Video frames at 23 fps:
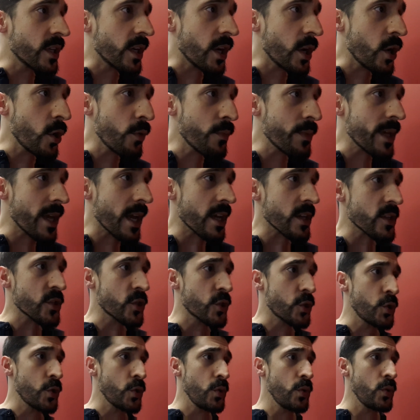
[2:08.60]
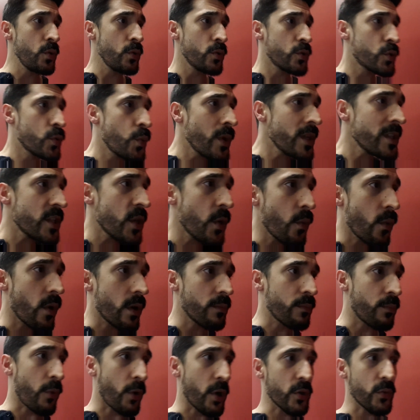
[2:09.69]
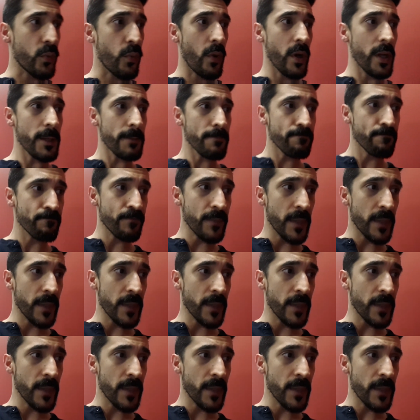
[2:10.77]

the OBS 221.1,